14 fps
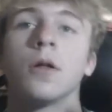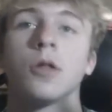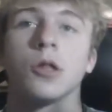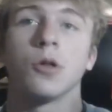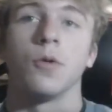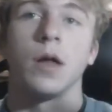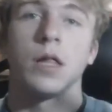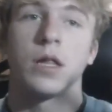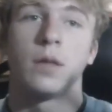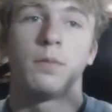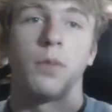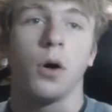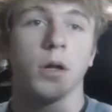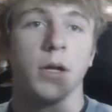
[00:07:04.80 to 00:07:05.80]
So as the
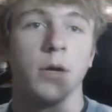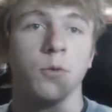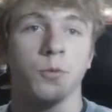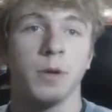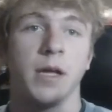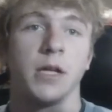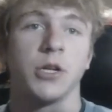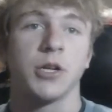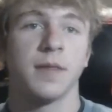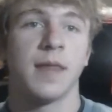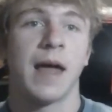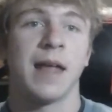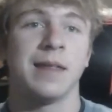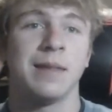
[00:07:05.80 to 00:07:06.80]
body reaches
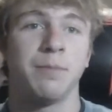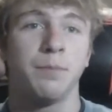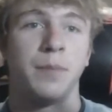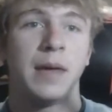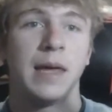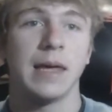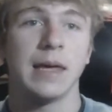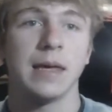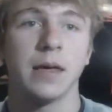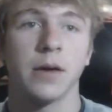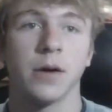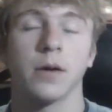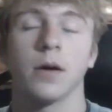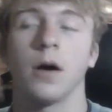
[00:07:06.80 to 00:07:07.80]
that
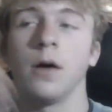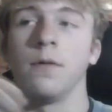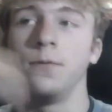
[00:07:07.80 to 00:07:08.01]
peak of